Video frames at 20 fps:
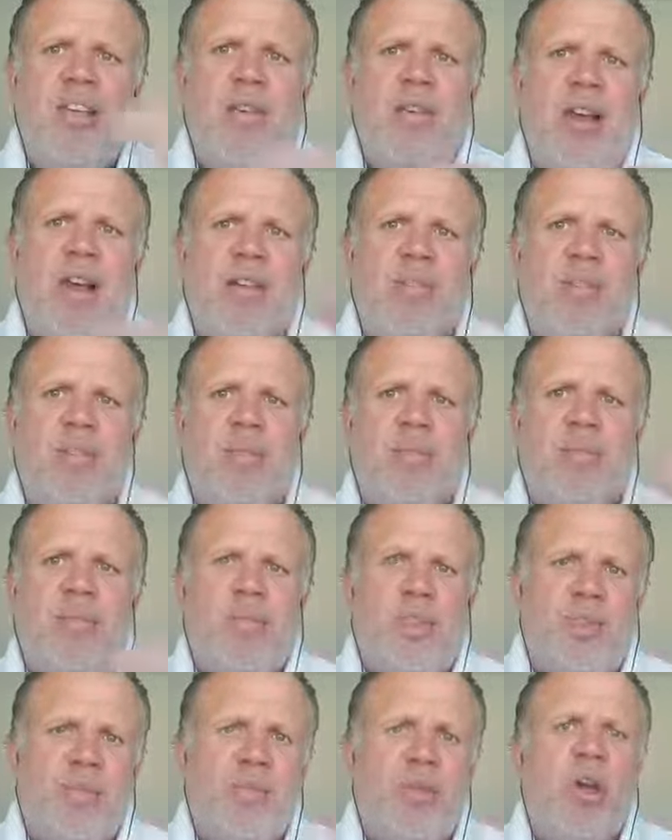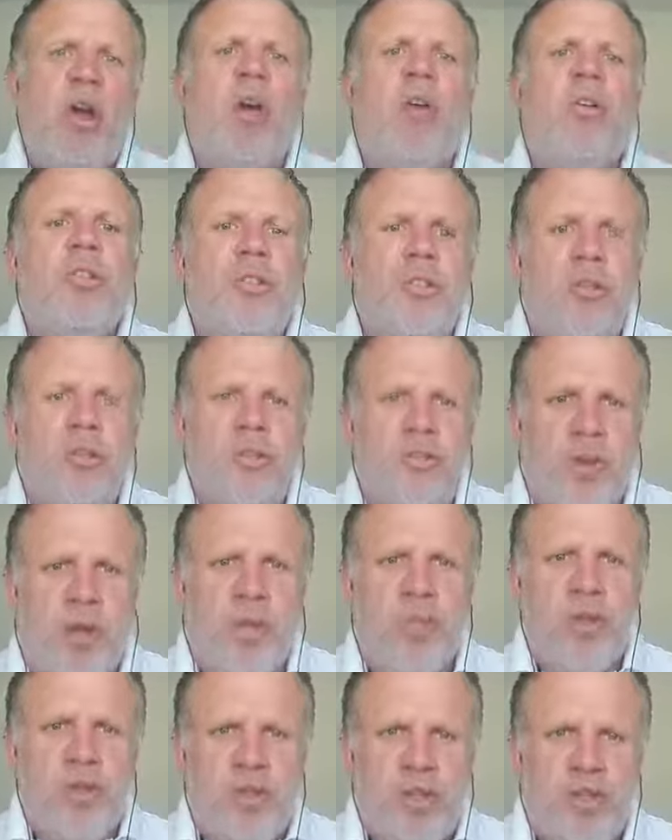you have some corridors of
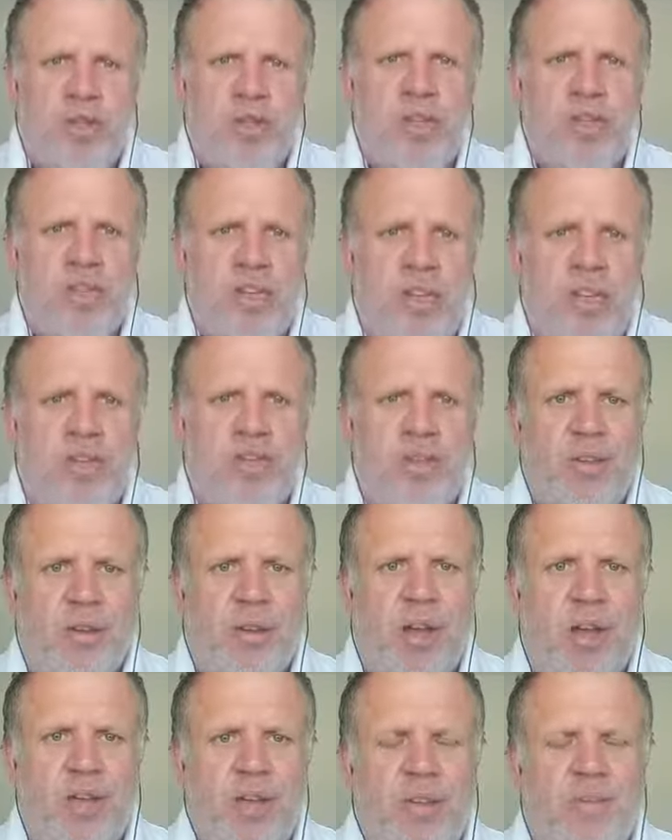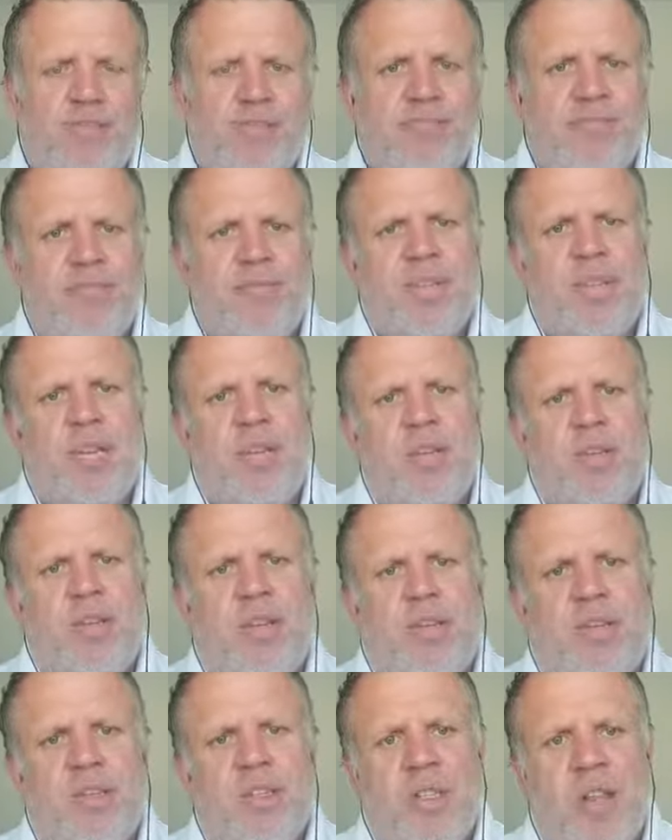opportunity, if you like. So
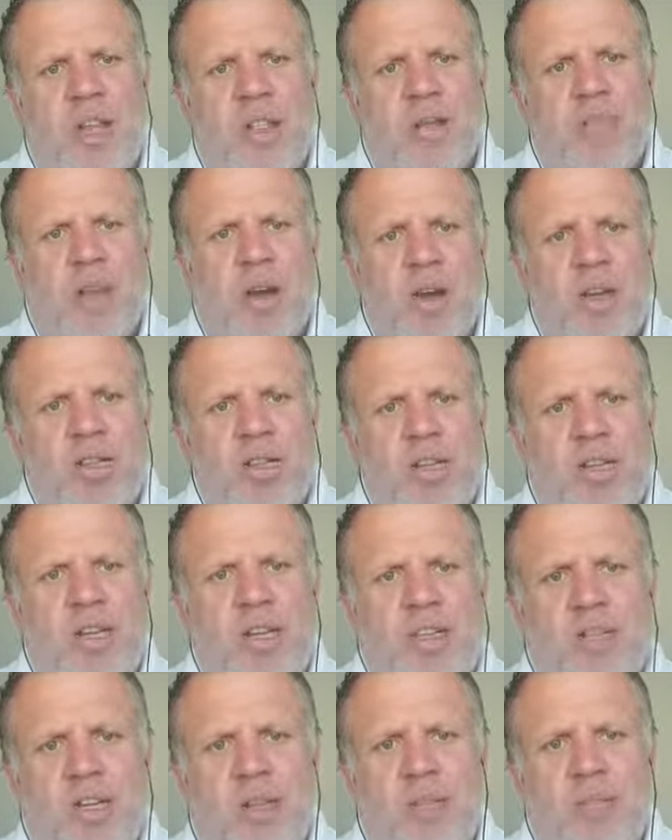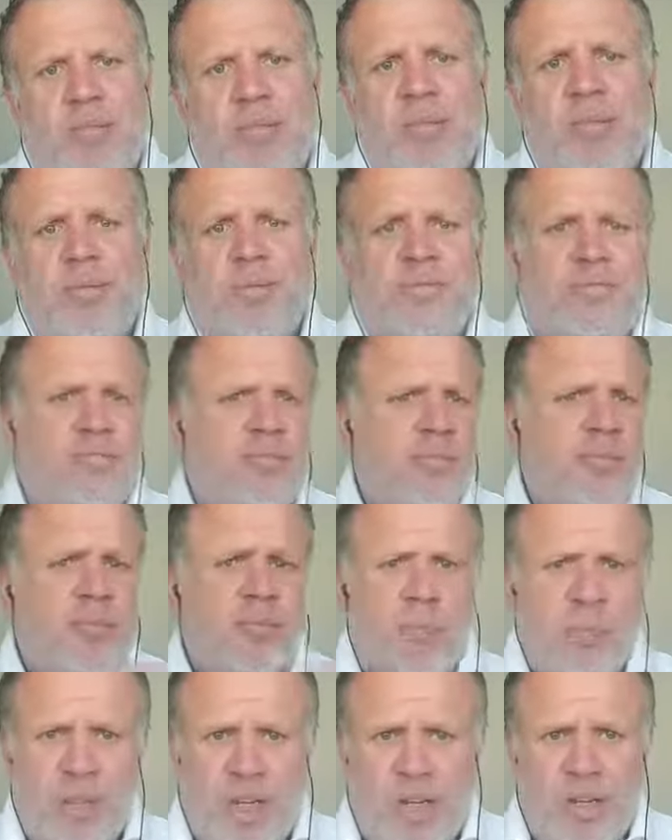if you take the marketing example,
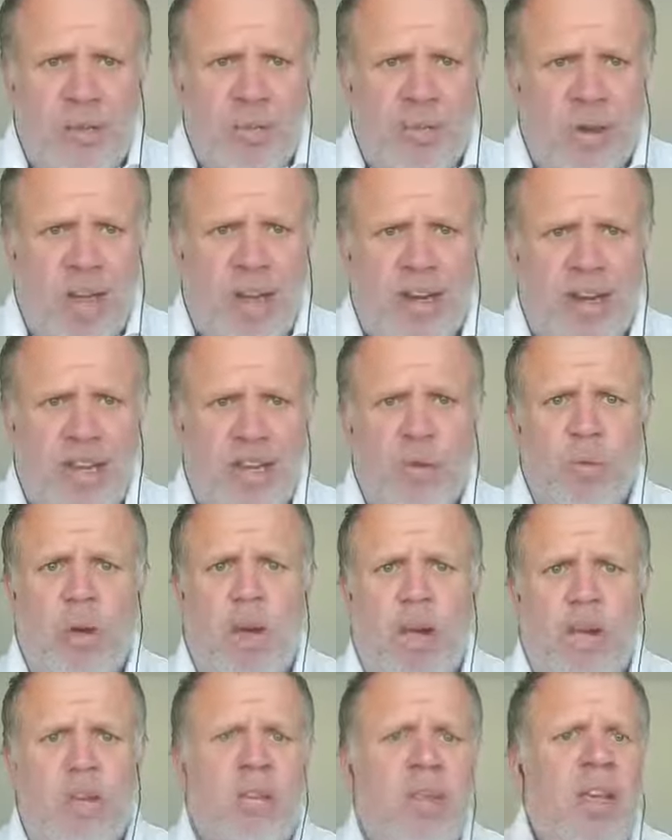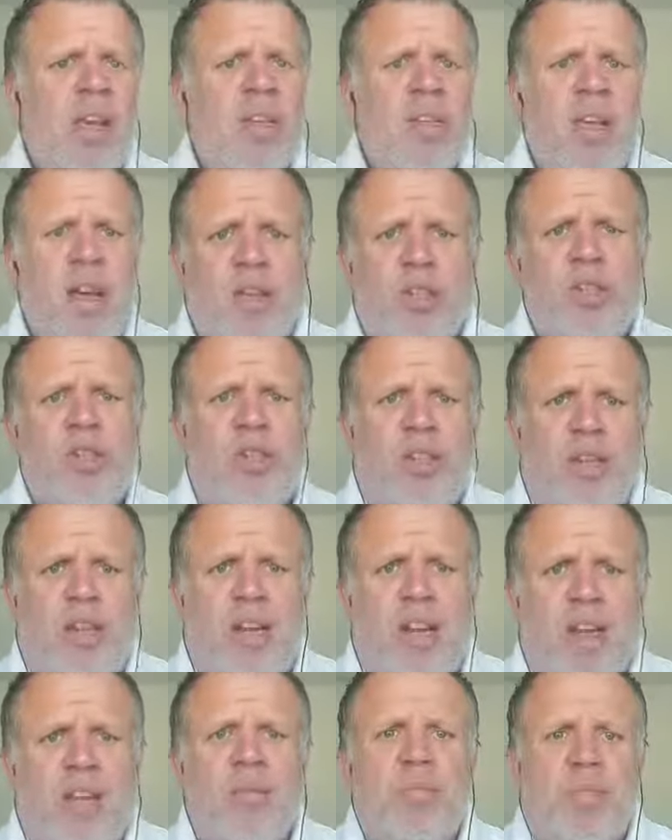we do branding well. That should
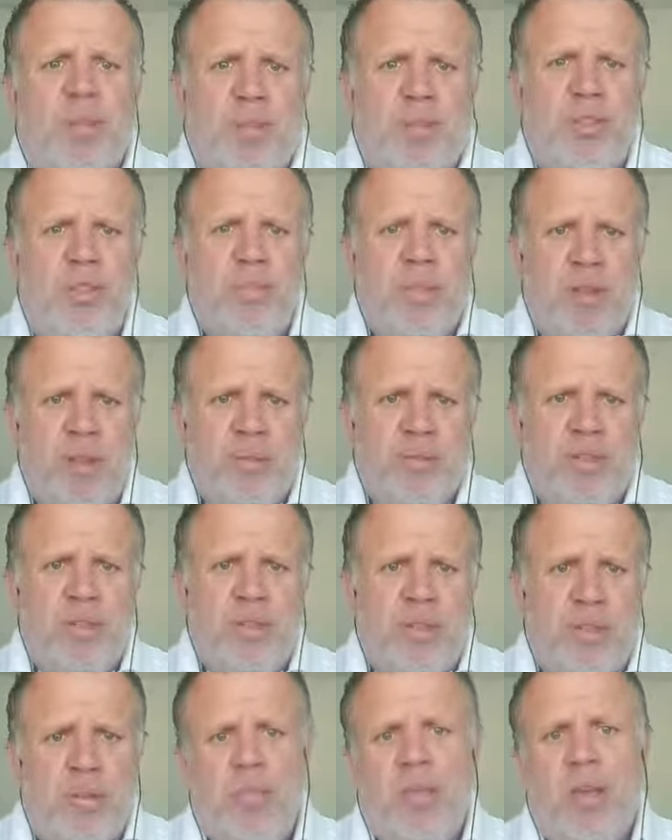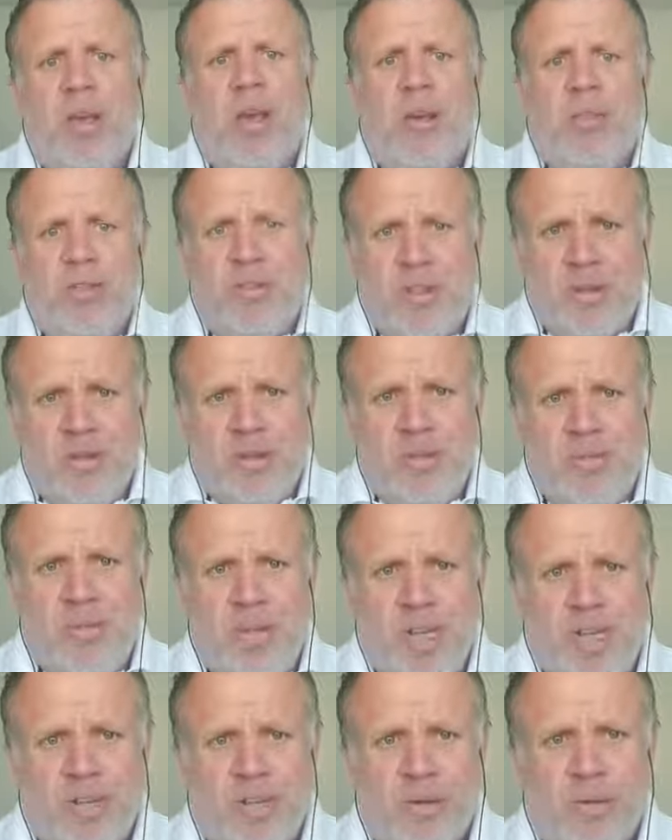enable us to be able to do PR and social
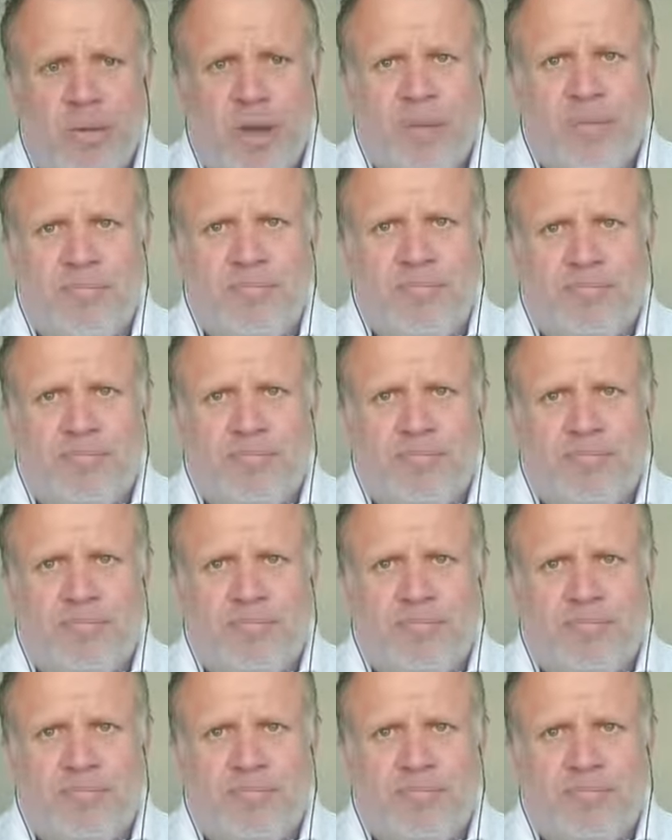media well.